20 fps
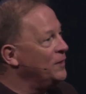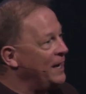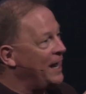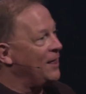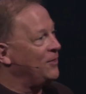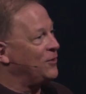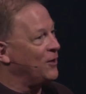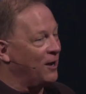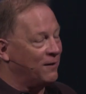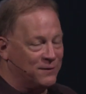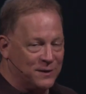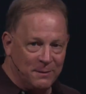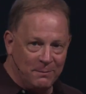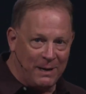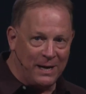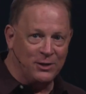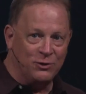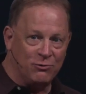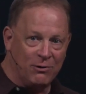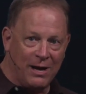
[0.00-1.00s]
And then I thought of
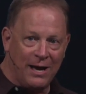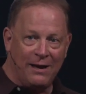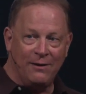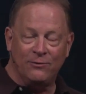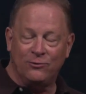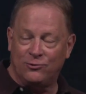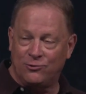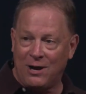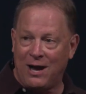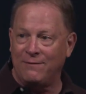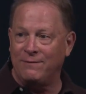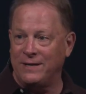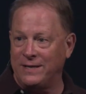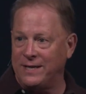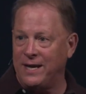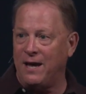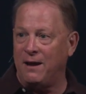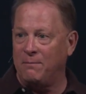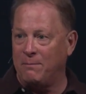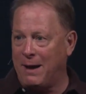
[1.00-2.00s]
somebody dri-
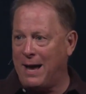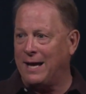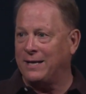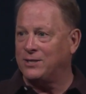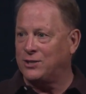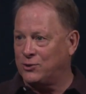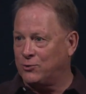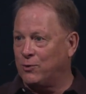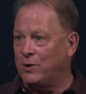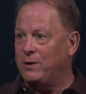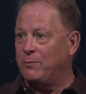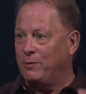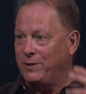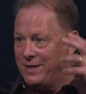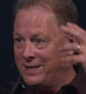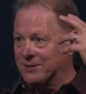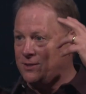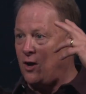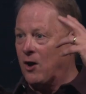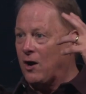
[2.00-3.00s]
driving down my street
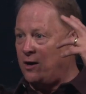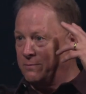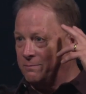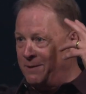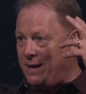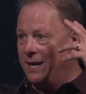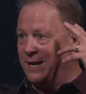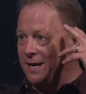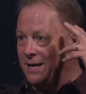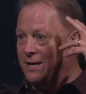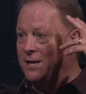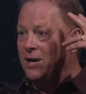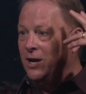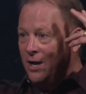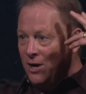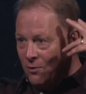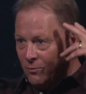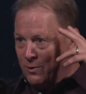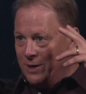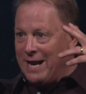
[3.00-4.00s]
with this augmented
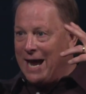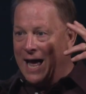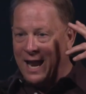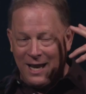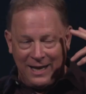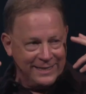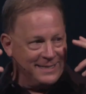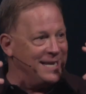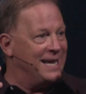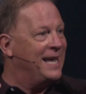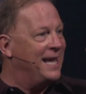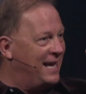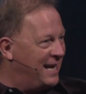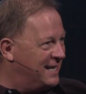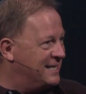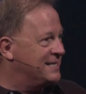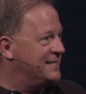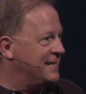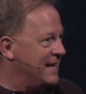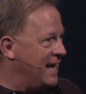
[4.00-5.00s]
reality
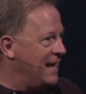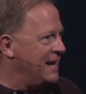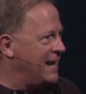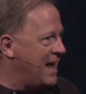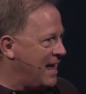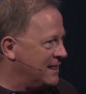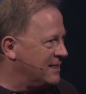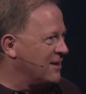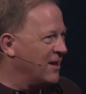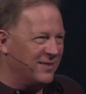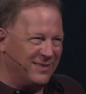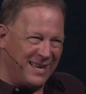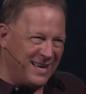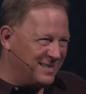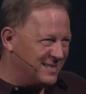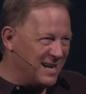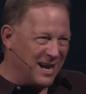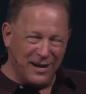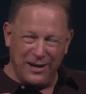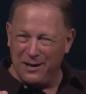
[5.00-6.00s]
headset, and I thought
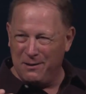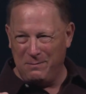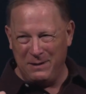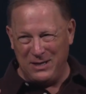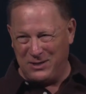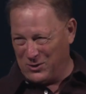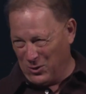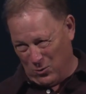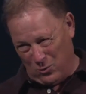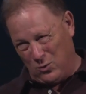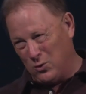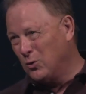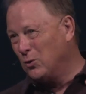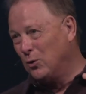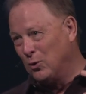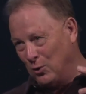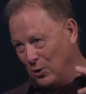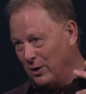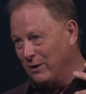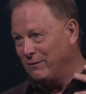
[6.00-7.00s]
that's not going to be so
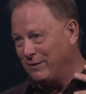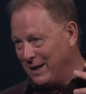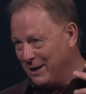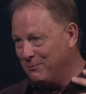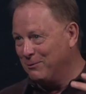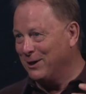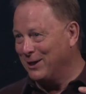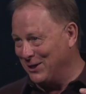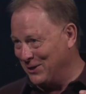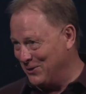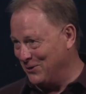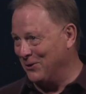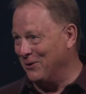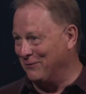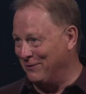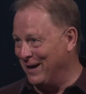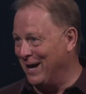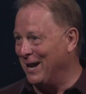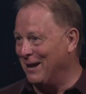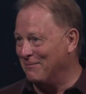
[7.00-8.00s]
cool if they really do
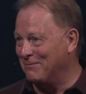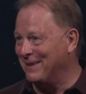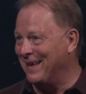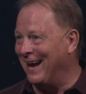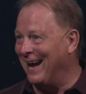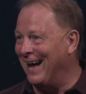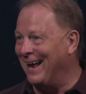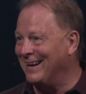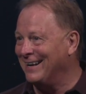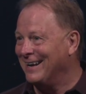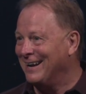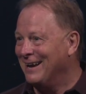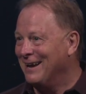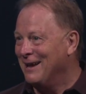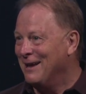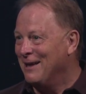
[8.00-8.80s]
develop that.